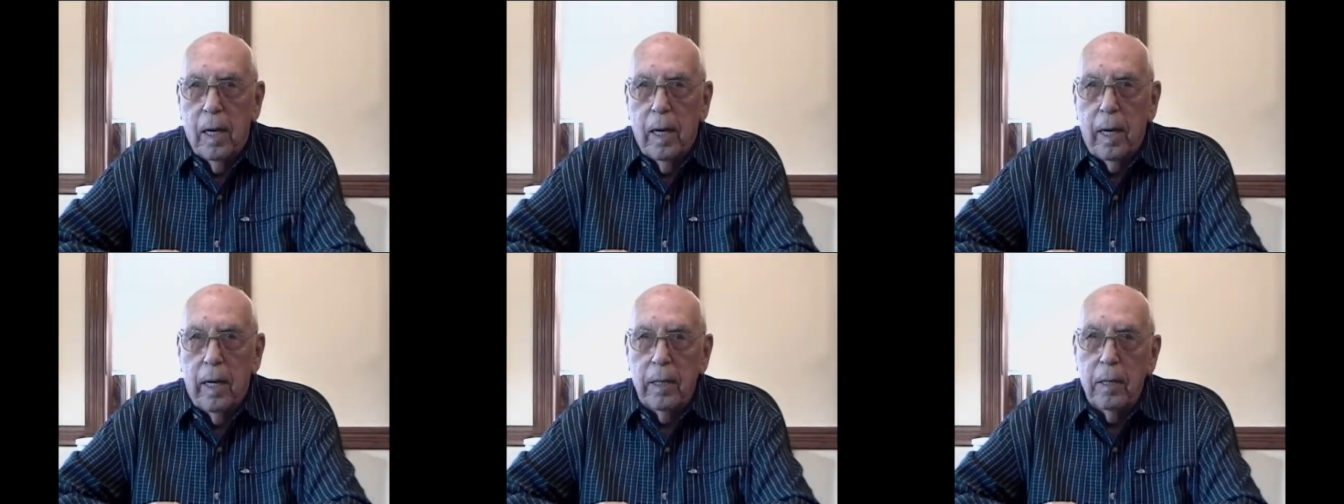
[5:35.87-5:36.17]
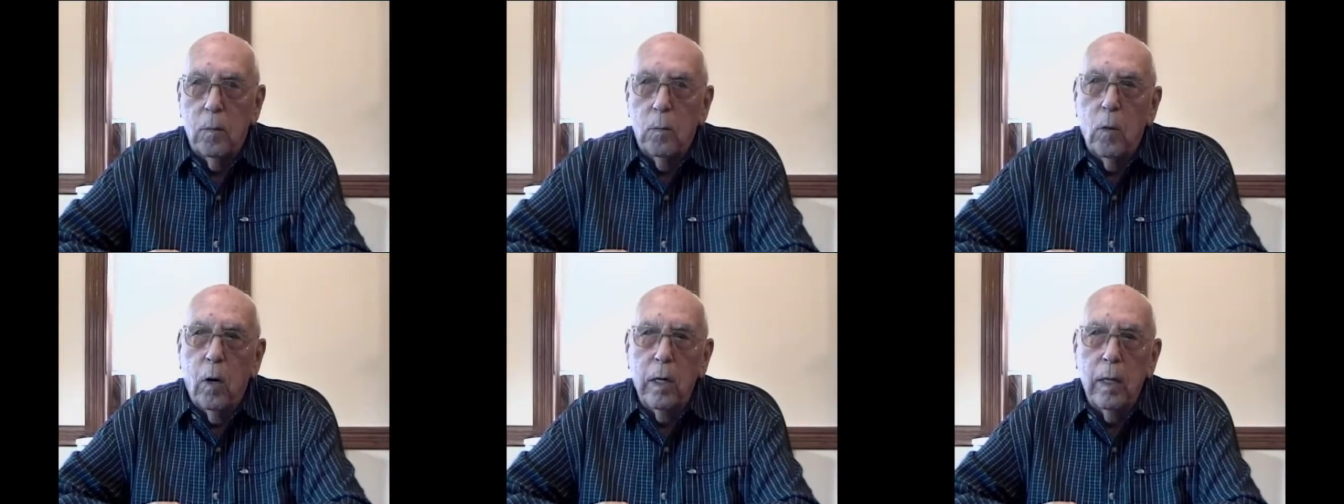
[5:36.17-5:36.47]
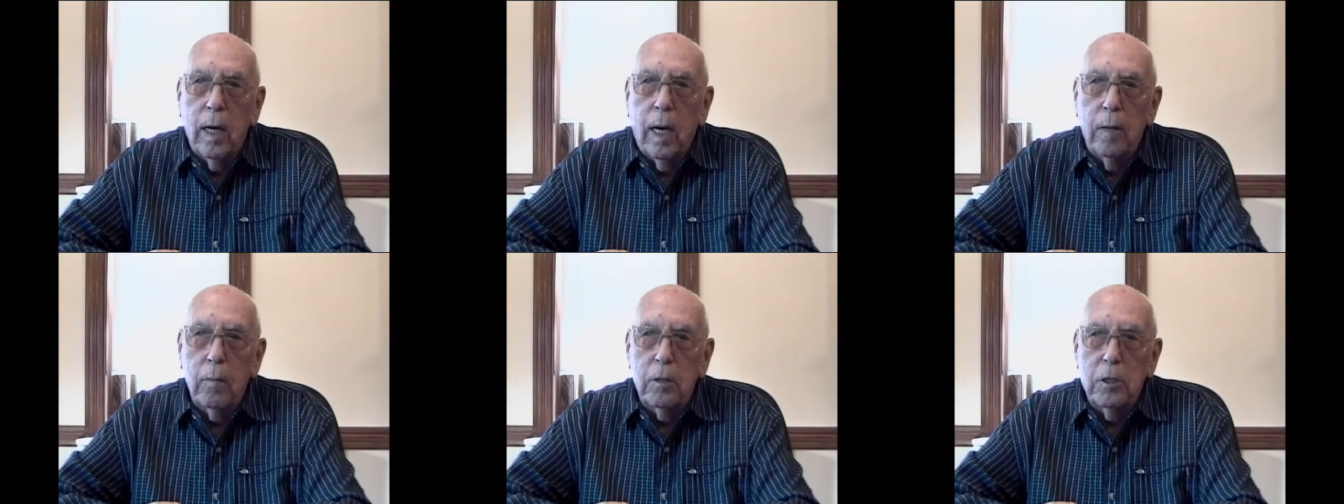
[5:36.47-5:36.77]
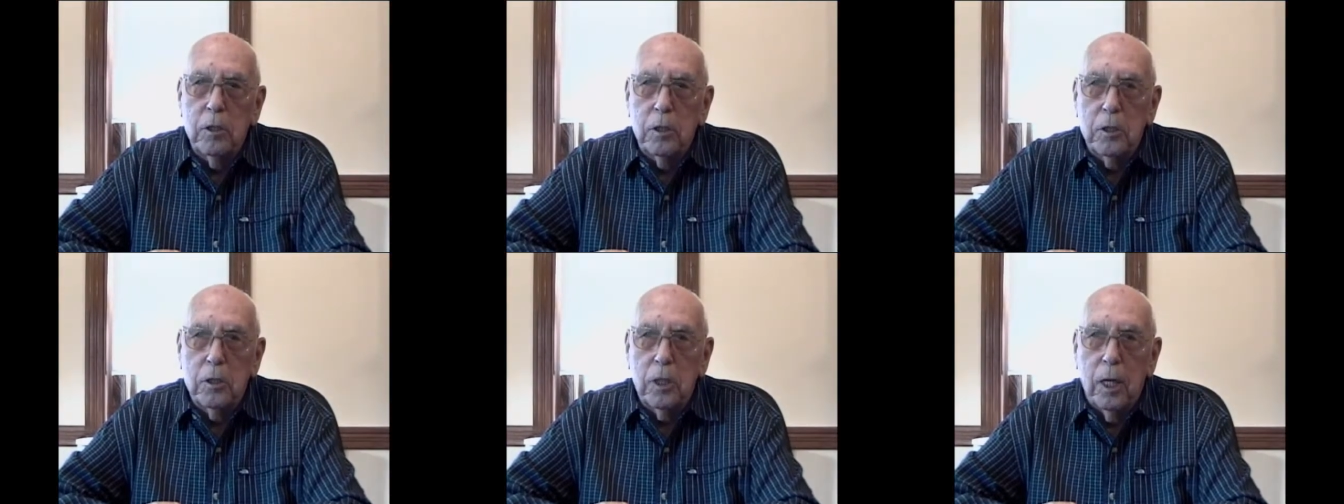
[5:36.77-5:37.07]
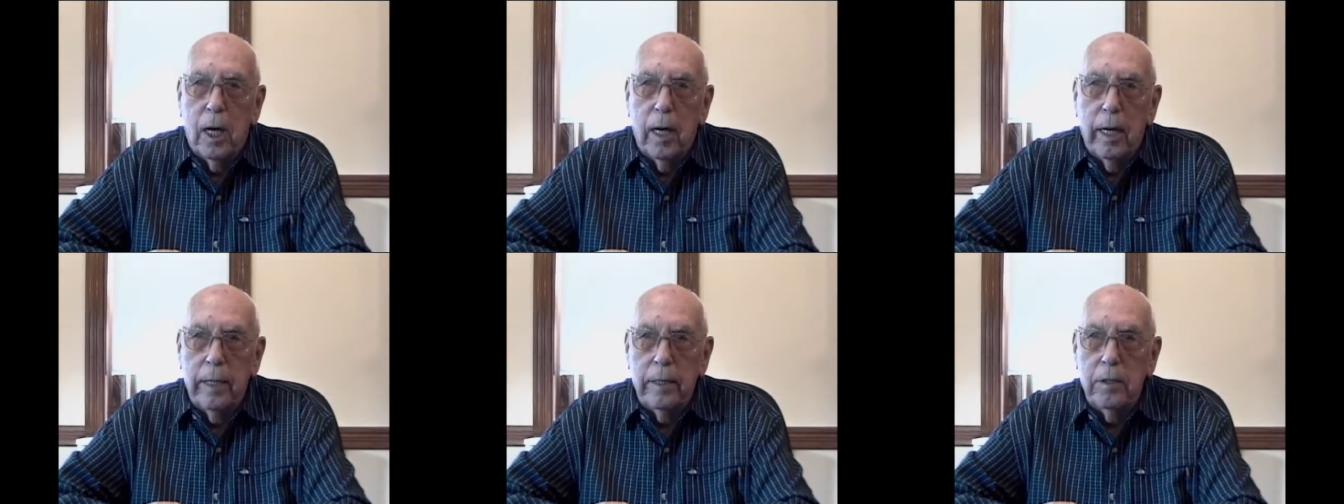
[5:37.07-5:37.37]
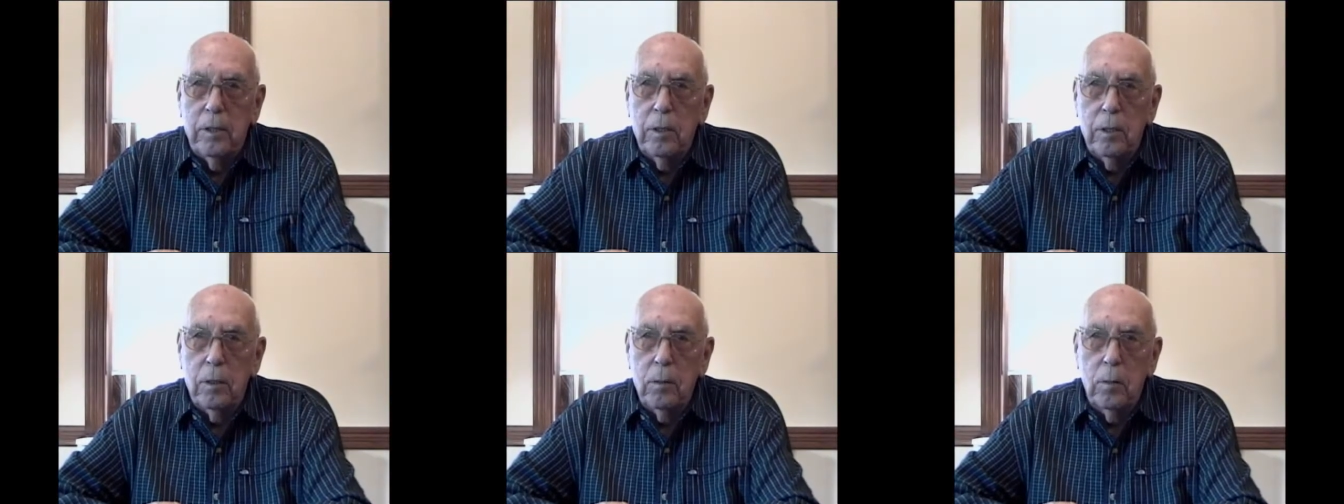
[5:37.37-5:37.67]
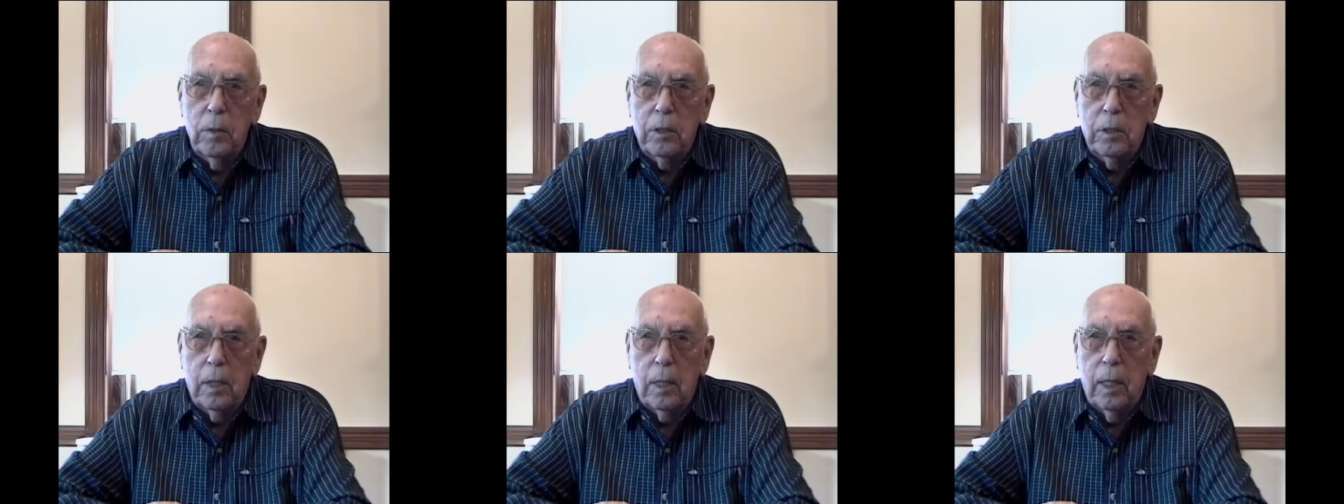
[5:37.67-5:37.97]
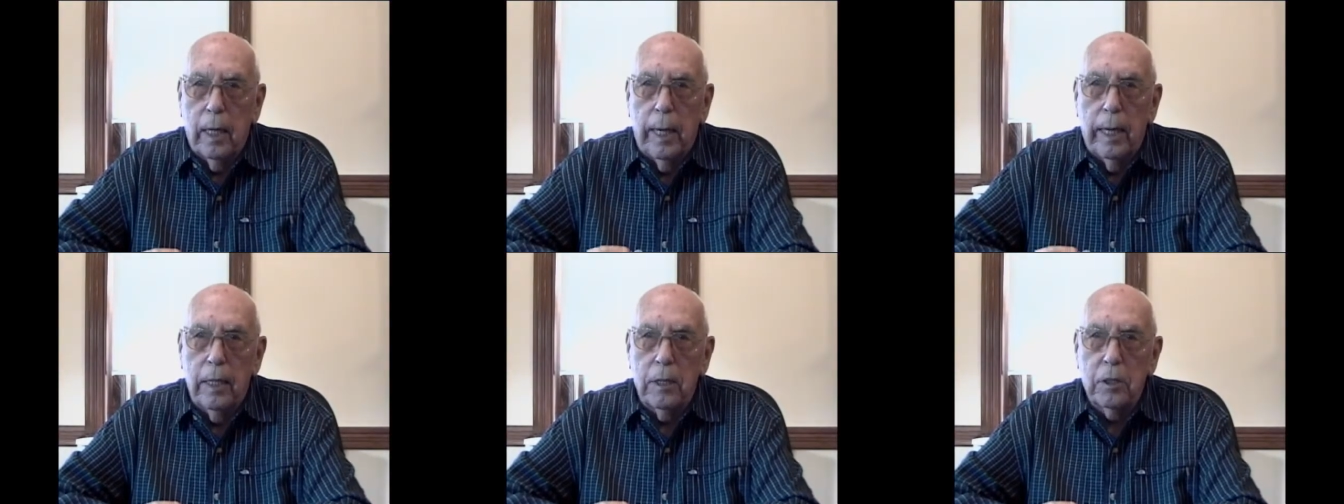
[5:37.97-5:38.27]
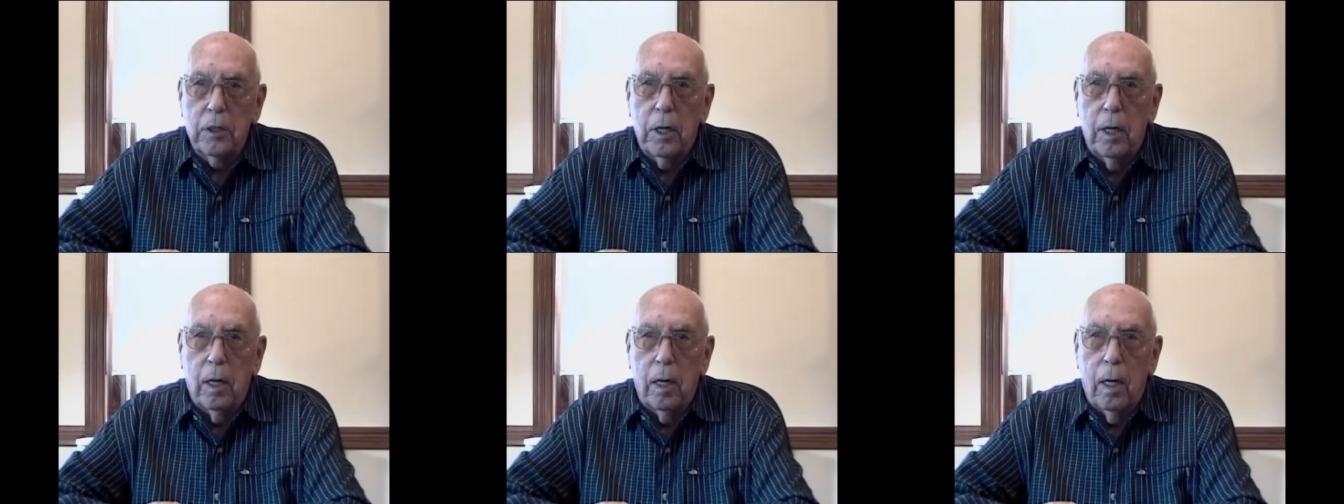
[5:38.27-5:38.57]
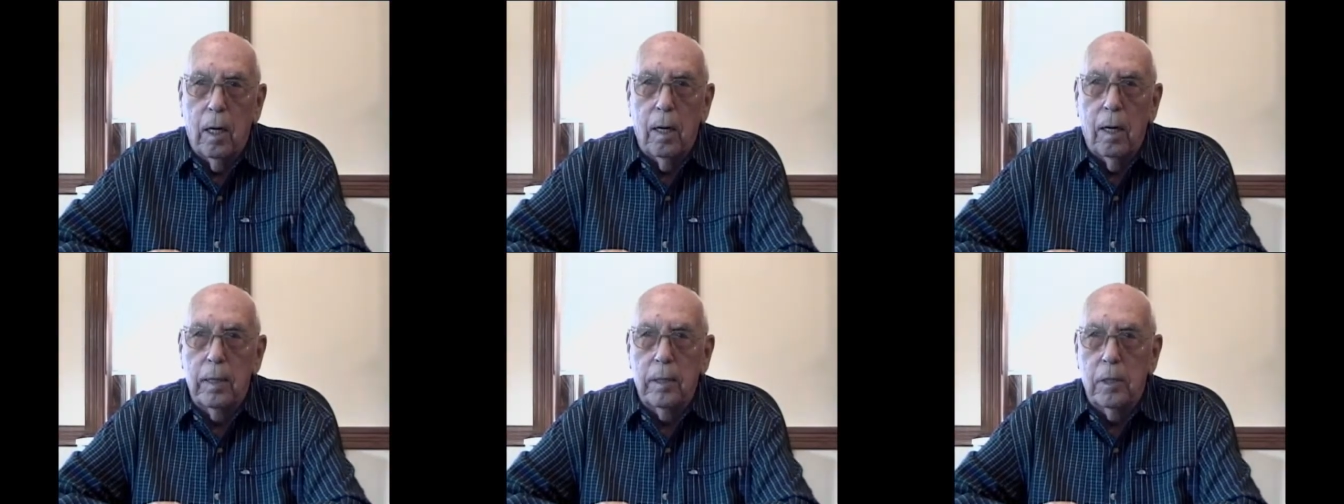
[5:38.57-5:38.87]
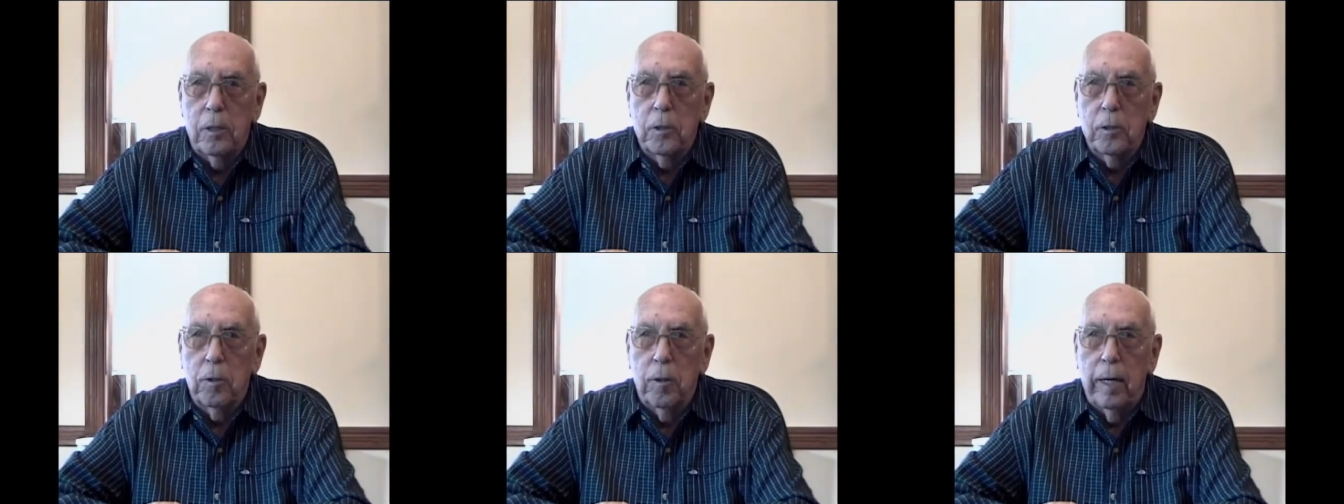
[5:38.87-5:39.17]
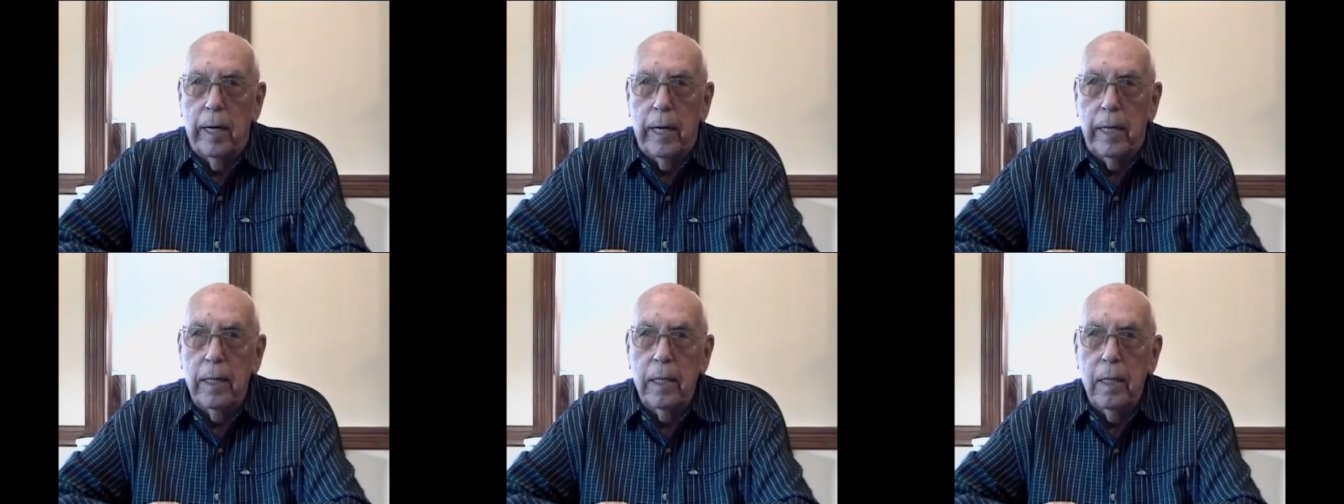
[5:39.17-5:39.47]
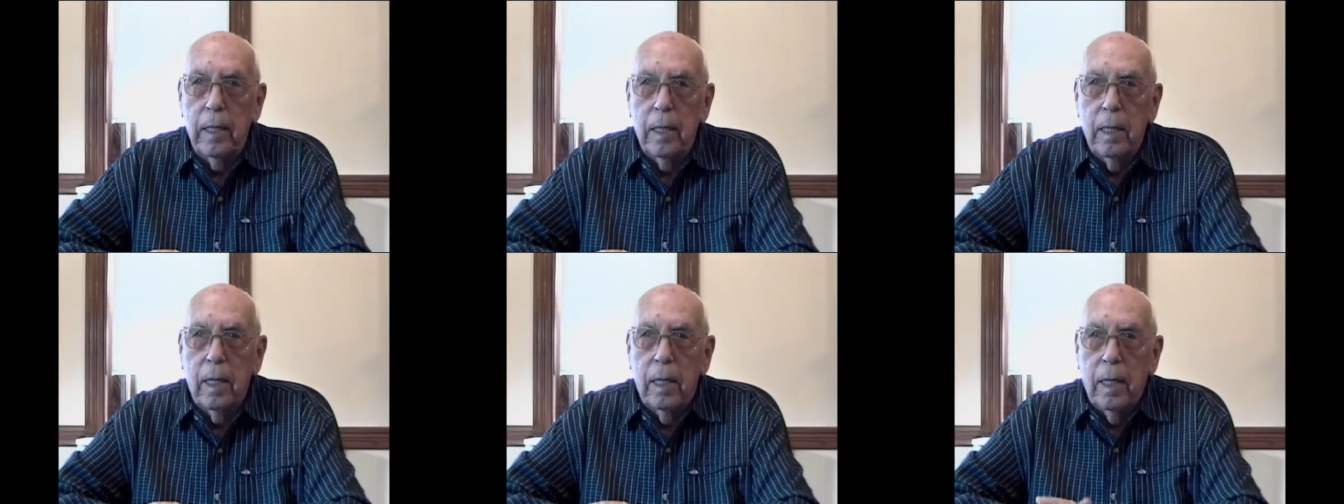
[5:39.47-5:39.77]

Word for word: and the one I was assigned to was the last car on the train,